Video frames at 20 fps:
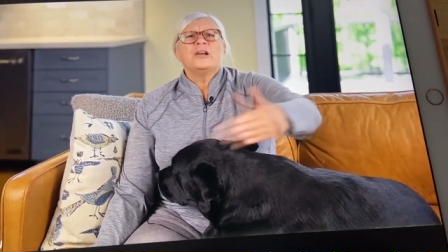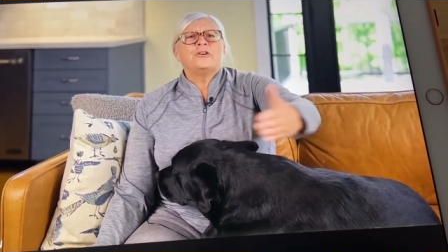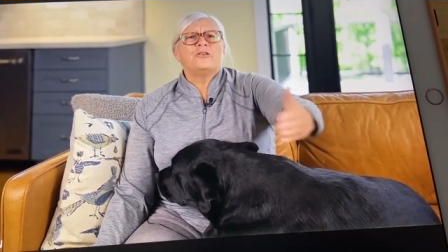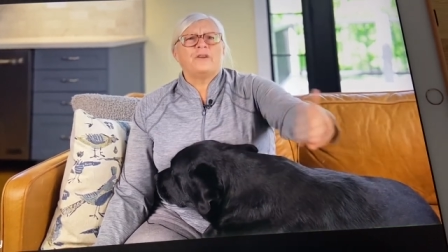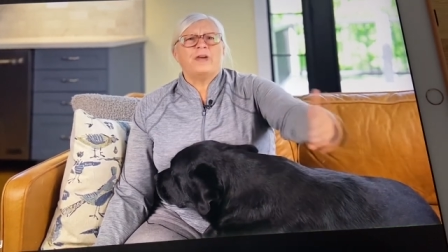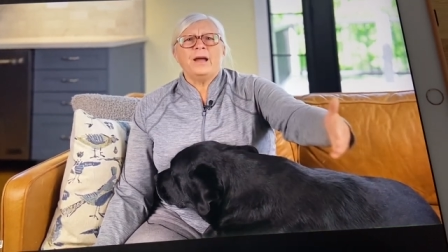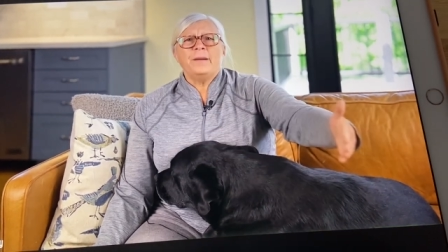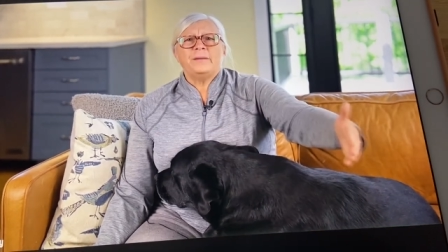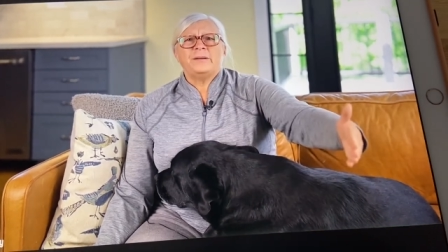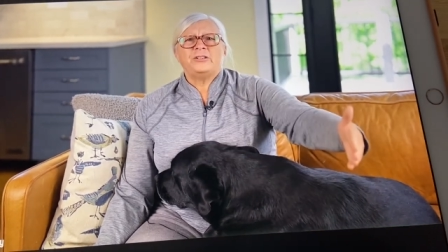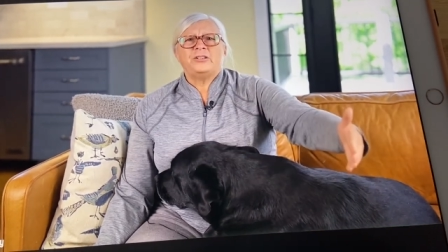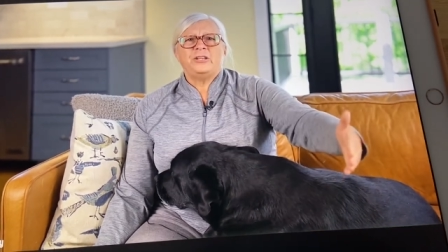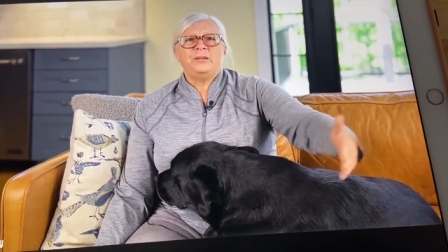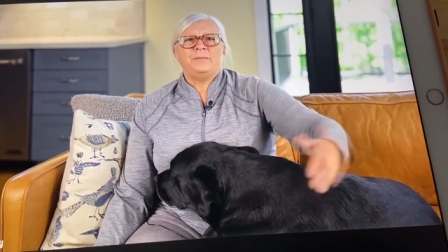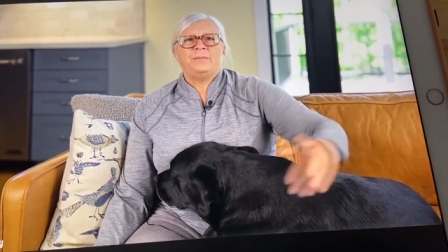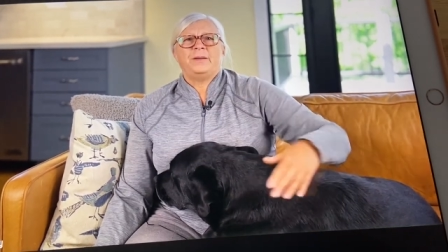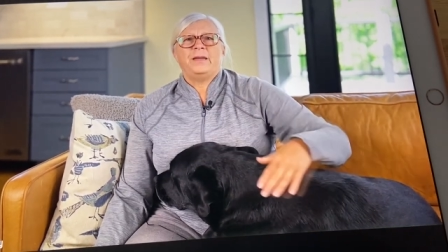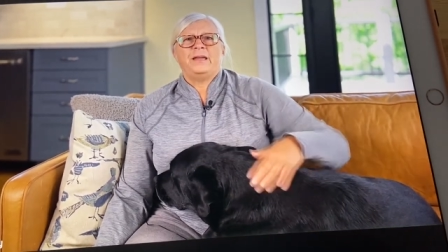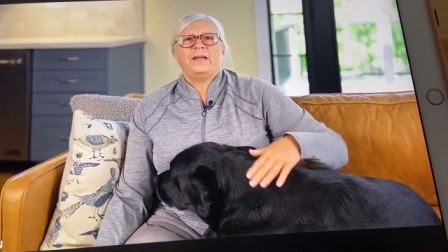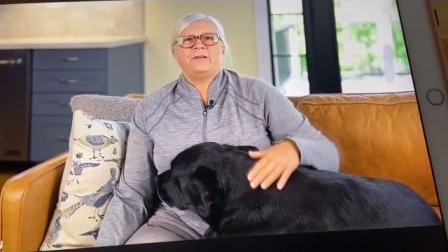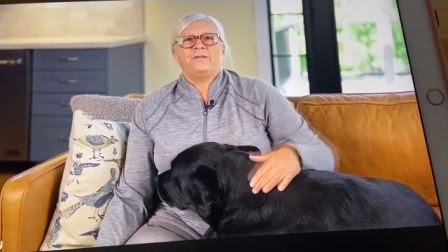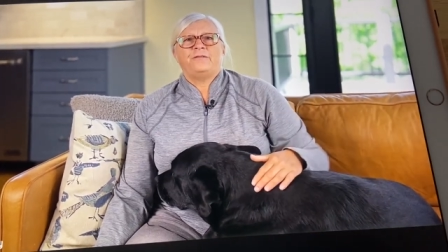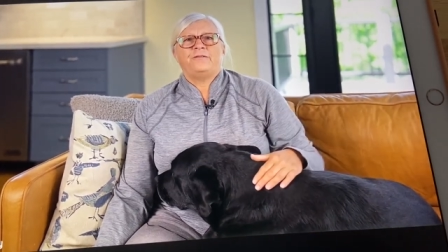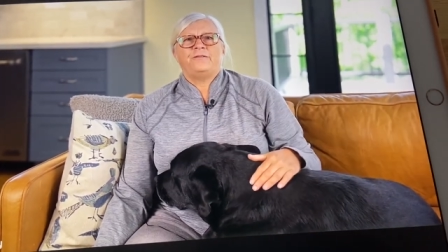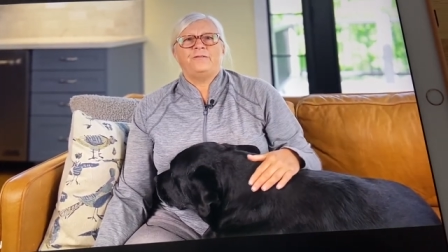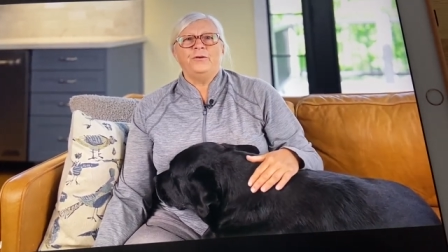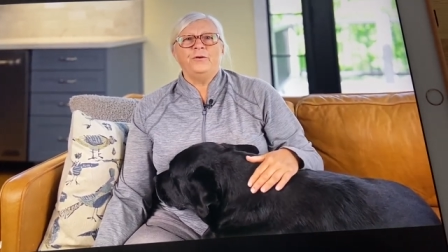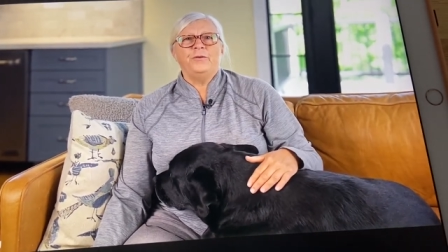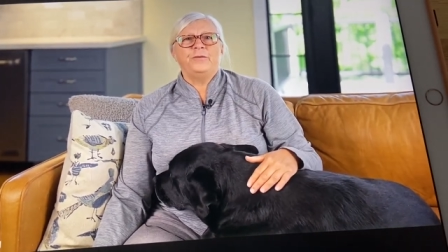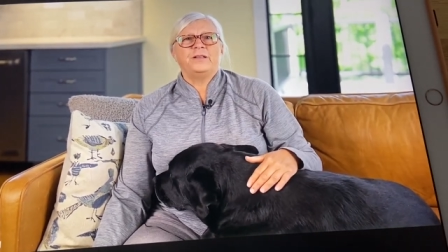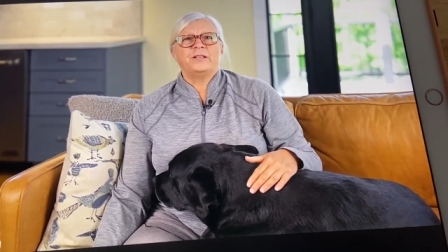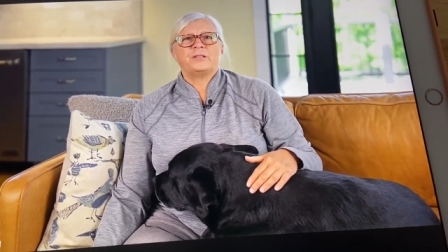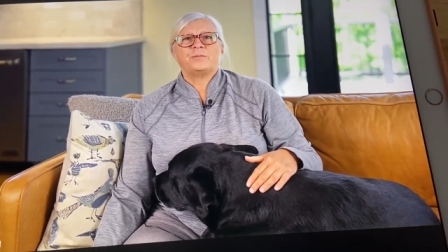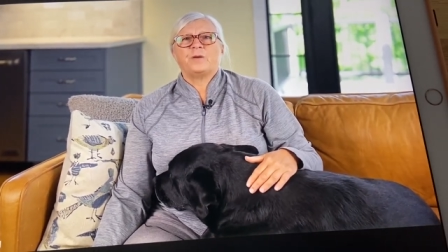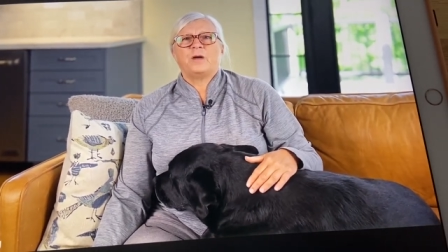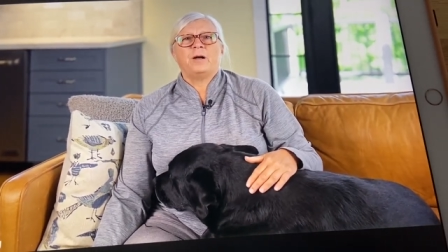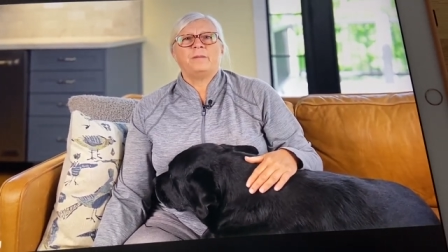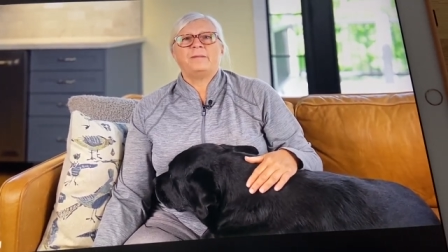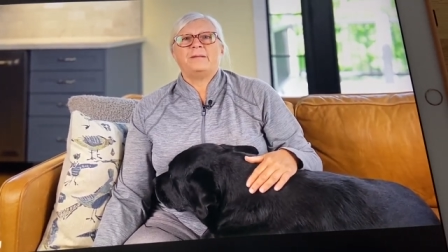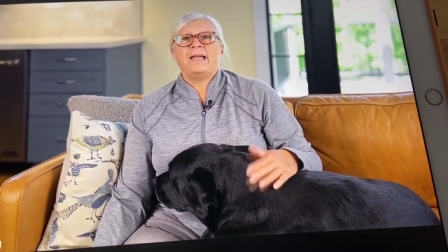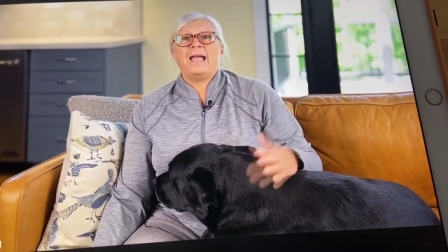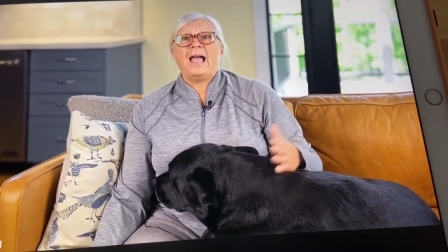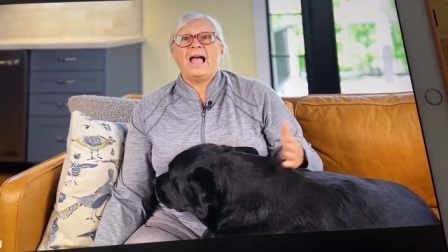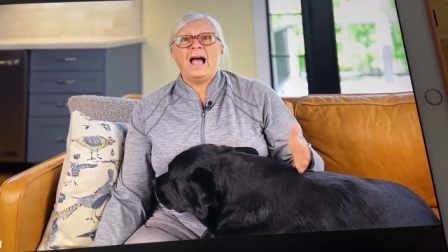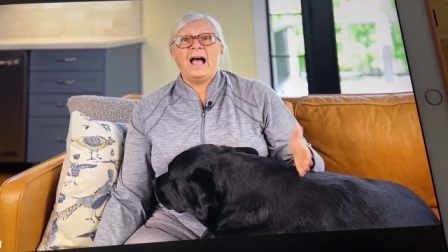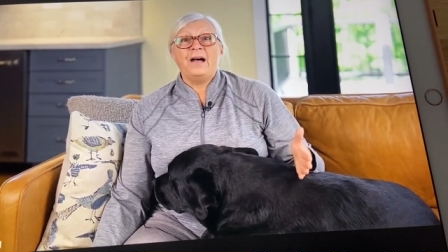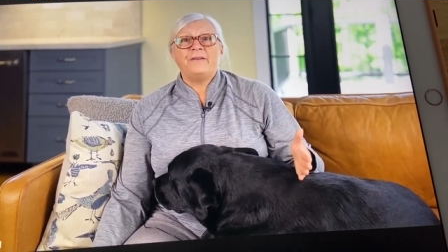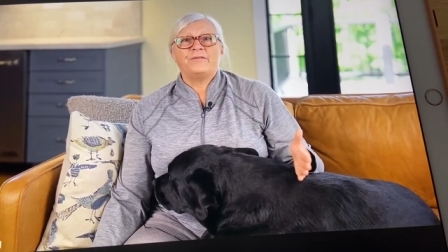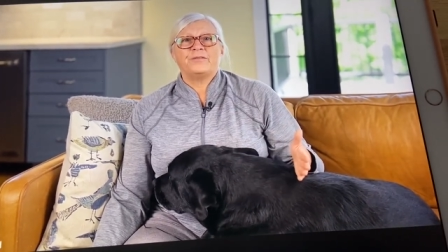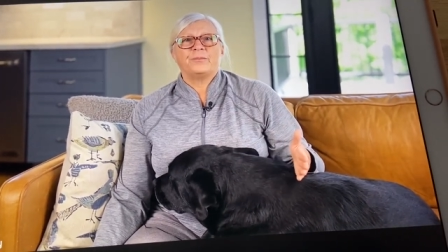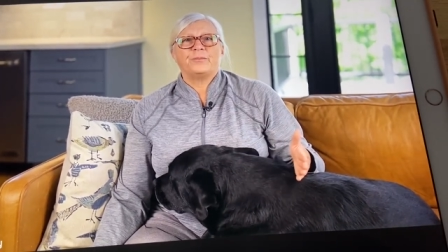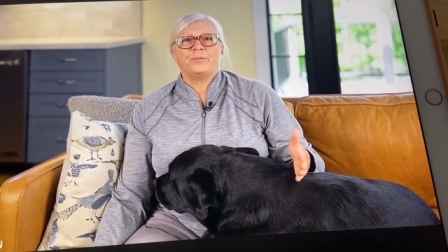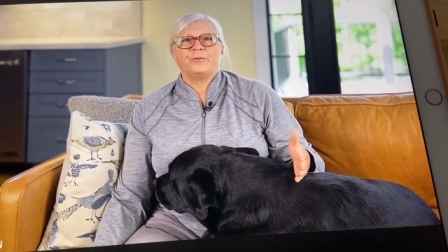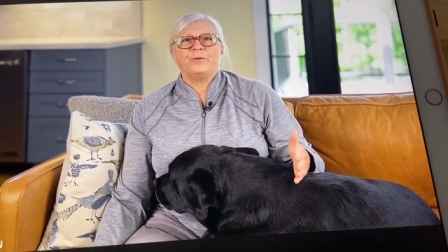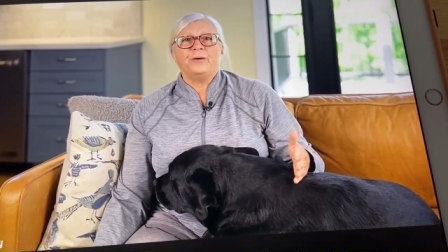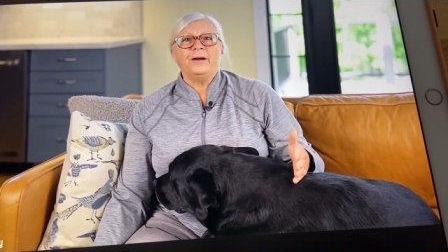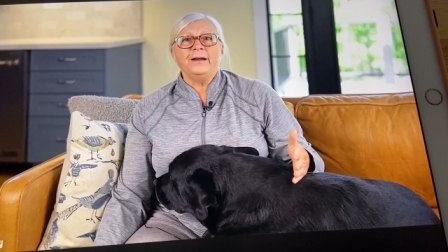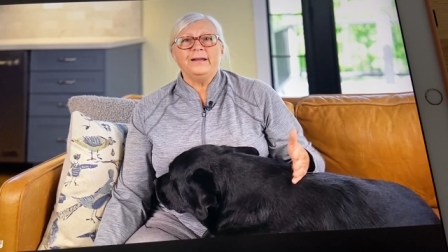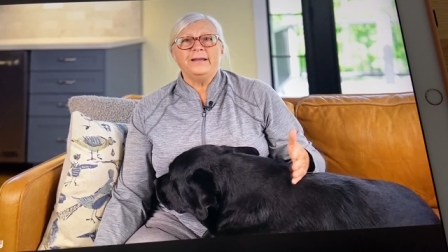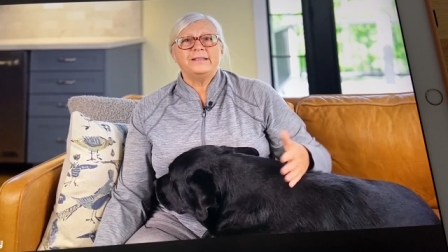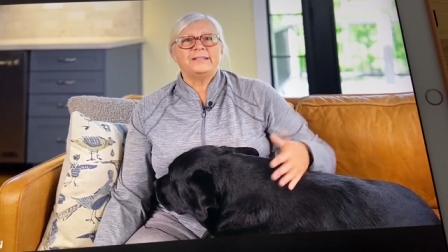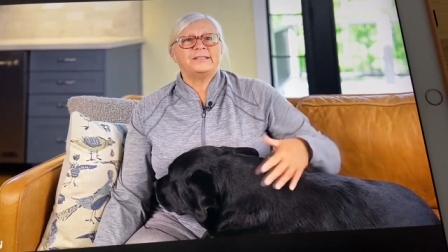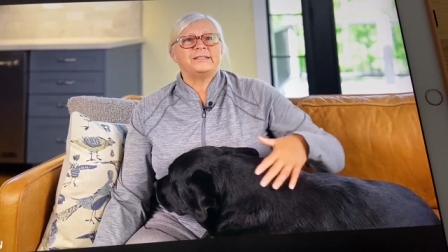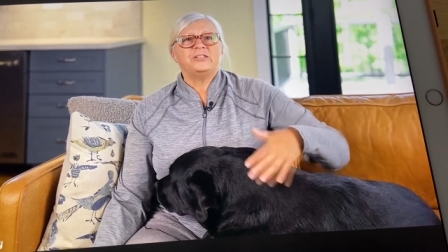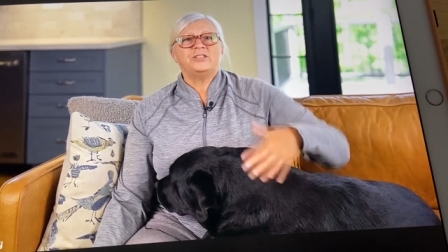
grab a cheap bag of food that's probably half the price,